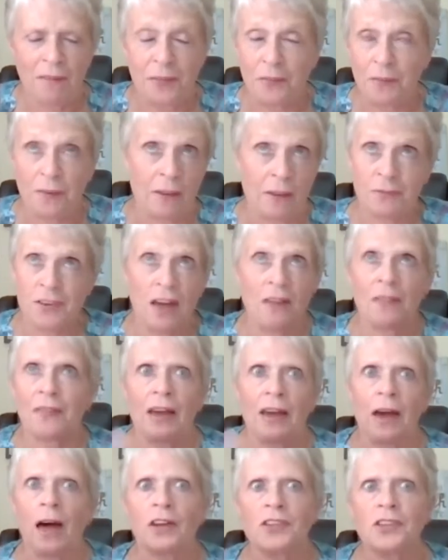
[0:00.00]
if
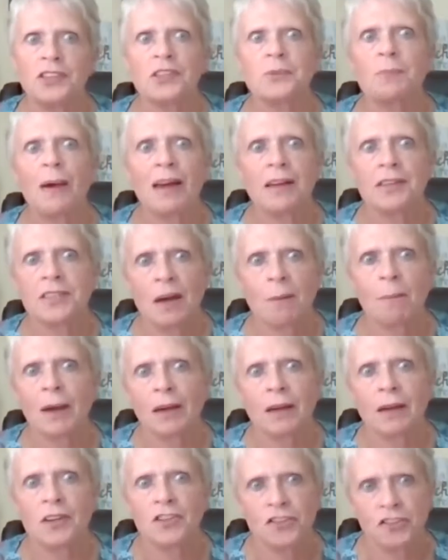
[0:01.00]
nothing else, this
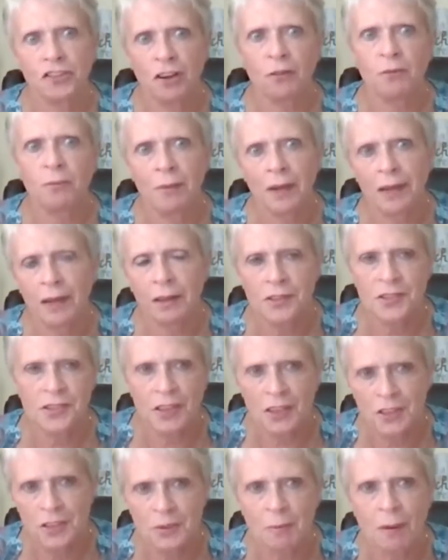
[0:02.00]
pandemic has shown me
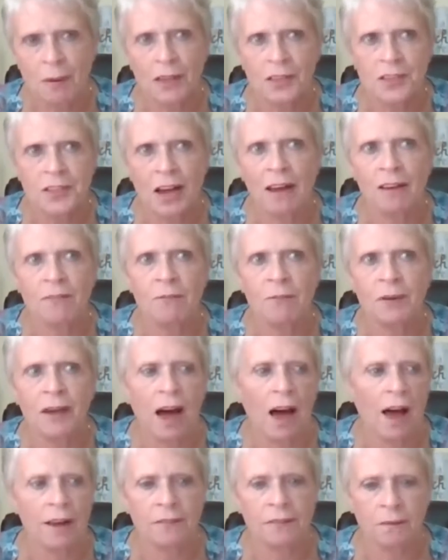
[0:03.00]
6 months, I've
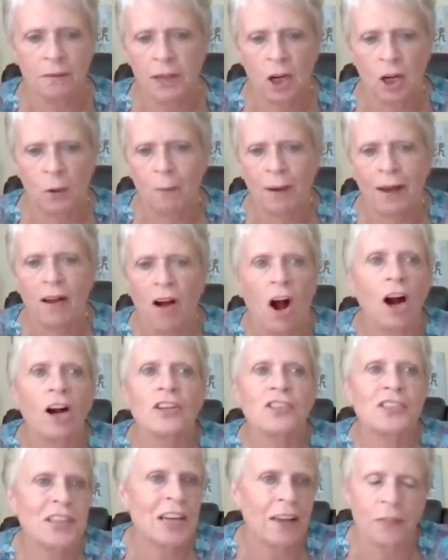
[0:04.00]
gotten, my
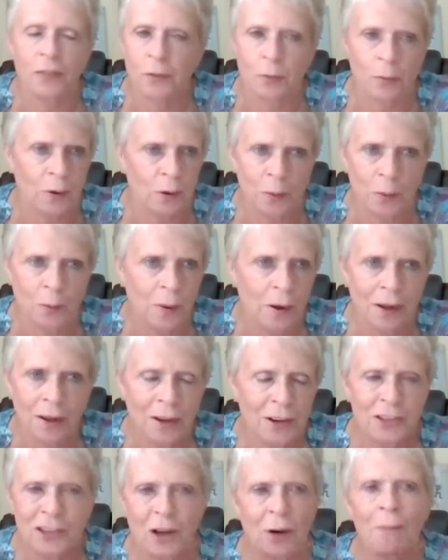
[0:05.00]
cards get through
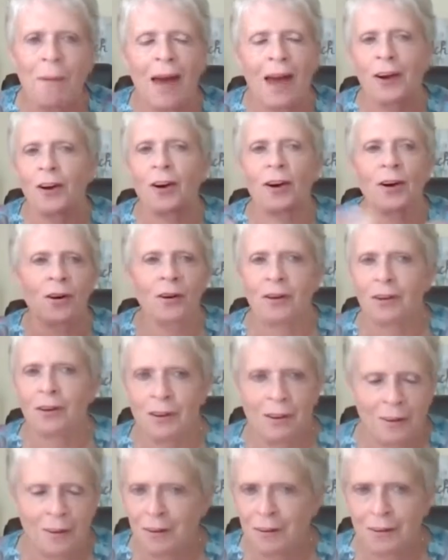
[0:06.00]
no matter
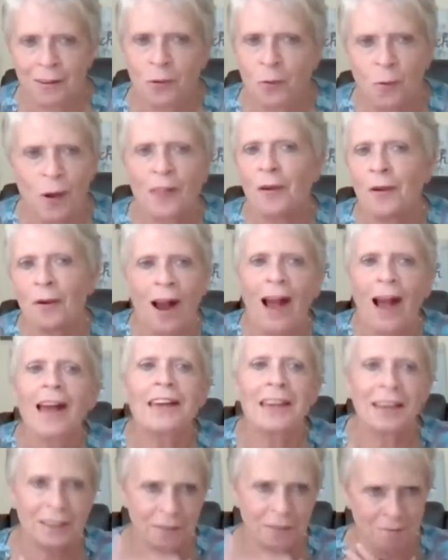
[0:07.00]
whether I
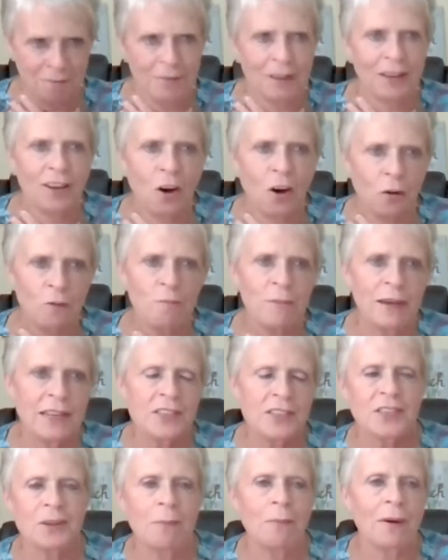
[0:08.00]
can go
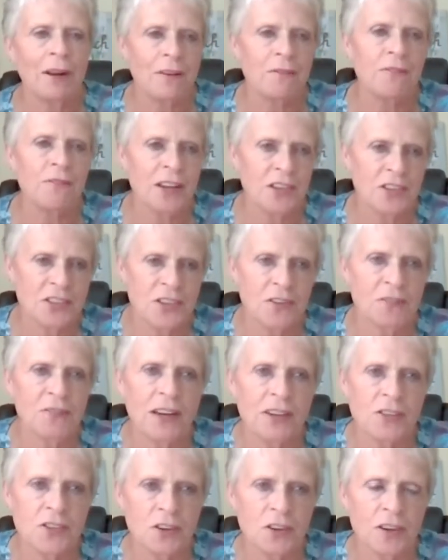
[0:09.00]
meet somebody face to
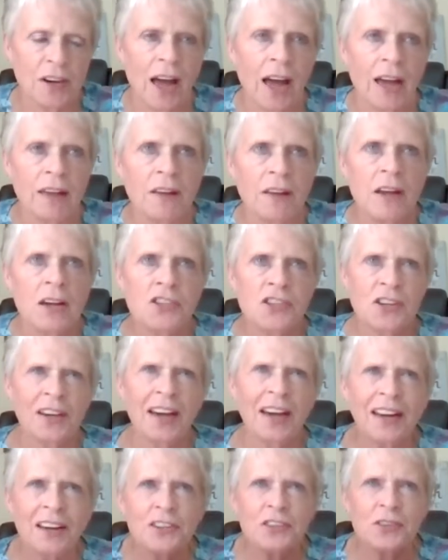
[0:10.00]
face or not. So you
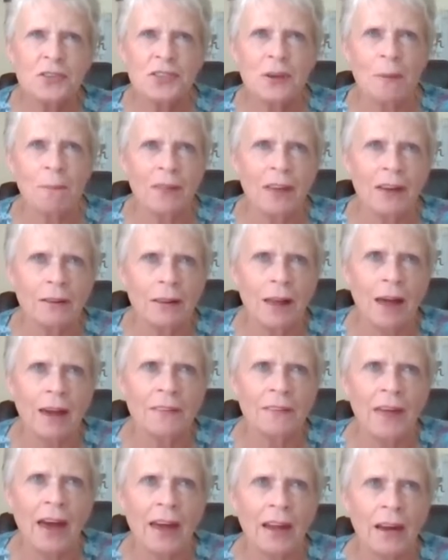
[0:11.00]
got to do something like
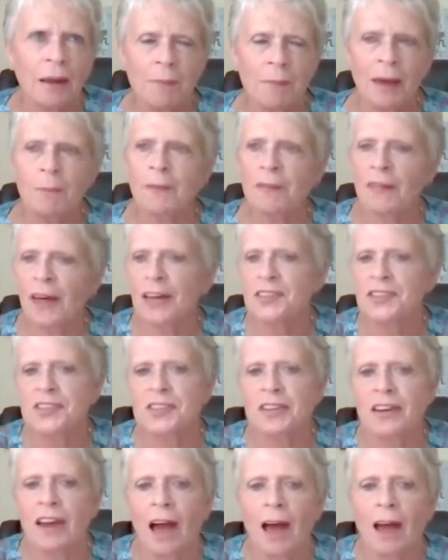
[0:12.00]
that. And maybe that's
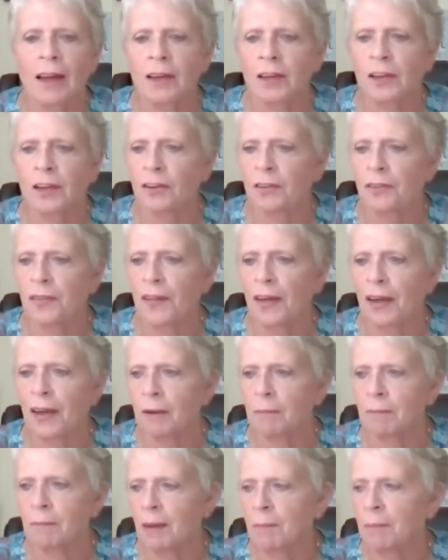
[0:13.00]
not your
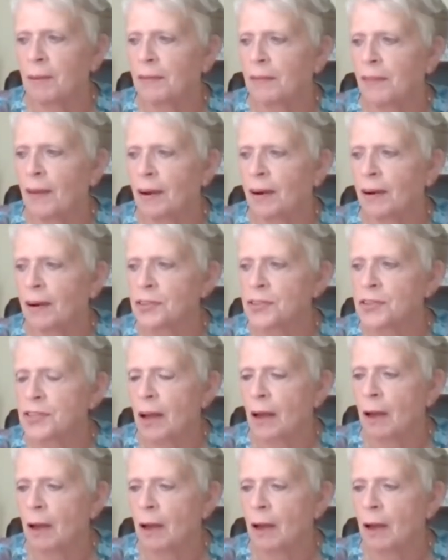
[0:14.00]
thing. Maybe there's,